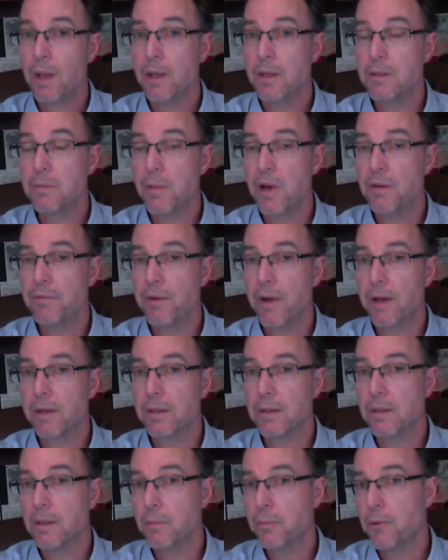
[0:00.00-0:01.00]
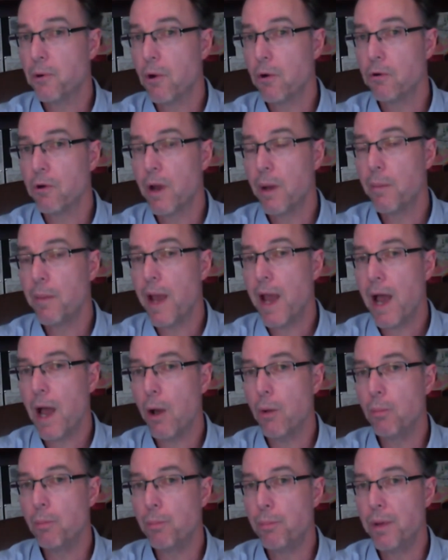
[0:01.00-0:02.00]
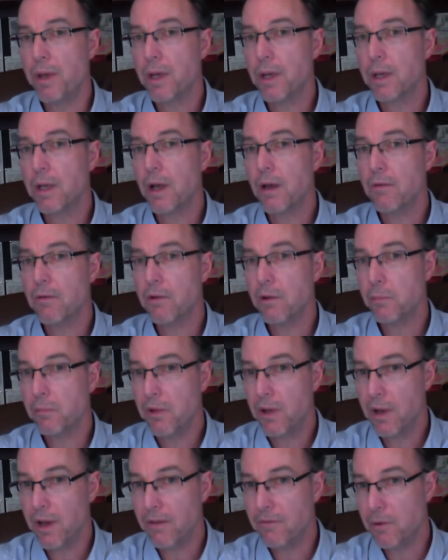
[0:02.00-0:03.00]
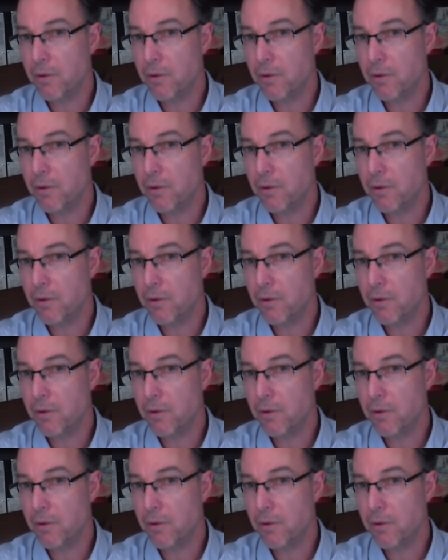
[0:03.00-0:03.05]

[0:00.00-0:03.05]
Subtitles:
As a matter of fact, the program, How Big of a